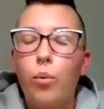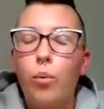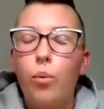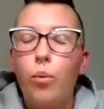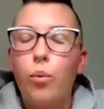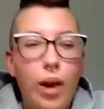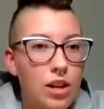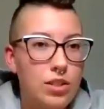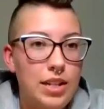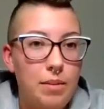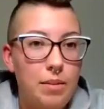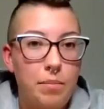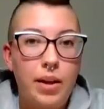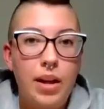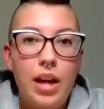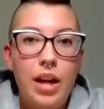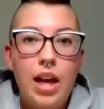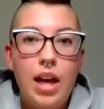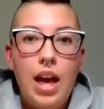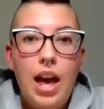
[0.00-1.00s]
brand new
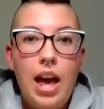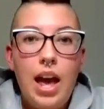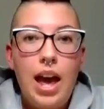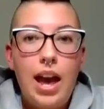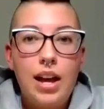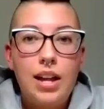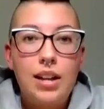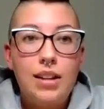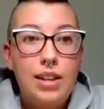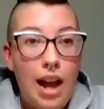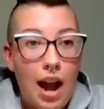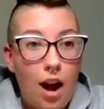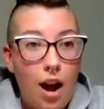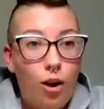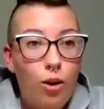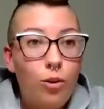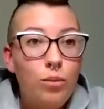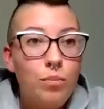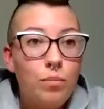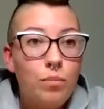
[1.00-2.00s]
team. And
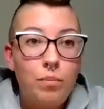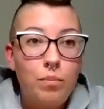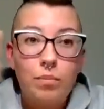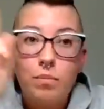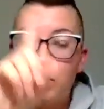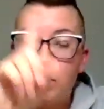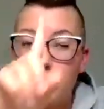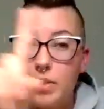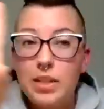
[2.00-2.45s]
now